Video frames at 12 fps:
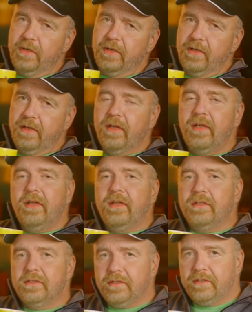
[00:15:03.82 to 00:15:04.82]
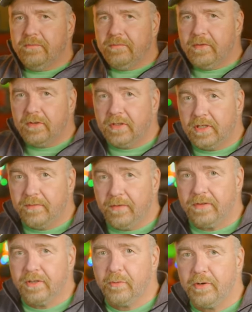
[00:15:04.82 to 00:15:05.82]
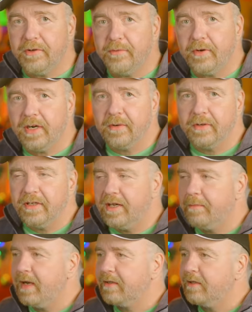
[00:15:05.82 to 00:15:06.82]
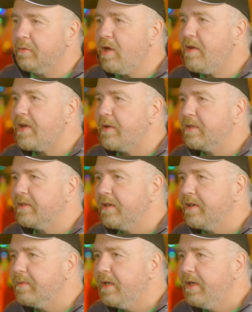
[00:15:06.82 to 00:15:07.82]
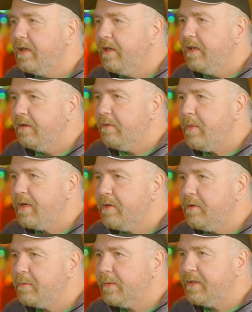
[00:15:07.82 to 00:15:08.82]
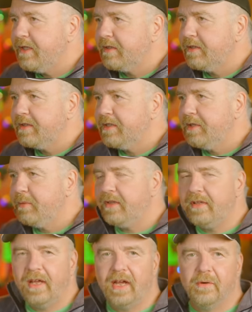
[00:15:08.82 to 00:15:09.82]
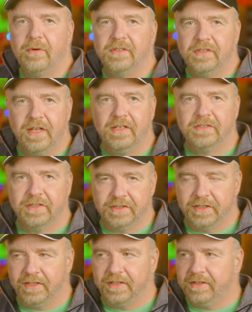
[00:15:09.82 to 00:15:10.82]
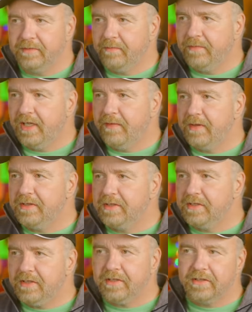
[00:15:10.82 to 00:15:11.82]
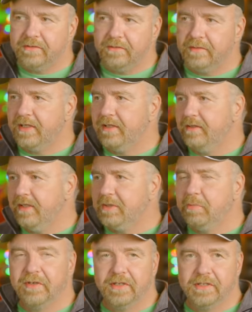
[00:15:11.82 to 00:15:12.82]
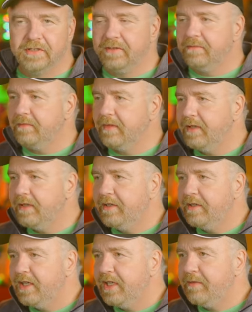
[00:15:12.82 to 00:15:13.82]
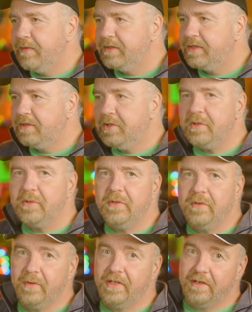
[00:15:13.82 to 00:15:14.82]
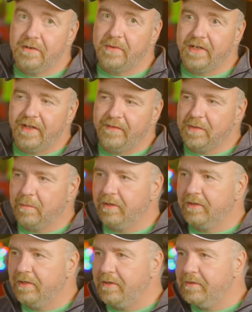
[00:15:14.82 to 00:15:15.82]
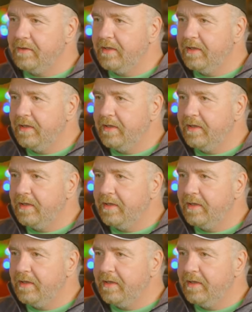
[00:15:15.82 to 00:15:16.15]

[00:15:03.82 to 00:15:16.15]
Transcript: work. So to convert the 24-hour time back to 12-hour time, what we do is we check to see what the hour's tens digit is. If it's a zero, well, that's pretty easy. If it's a two, we know we have some work to do.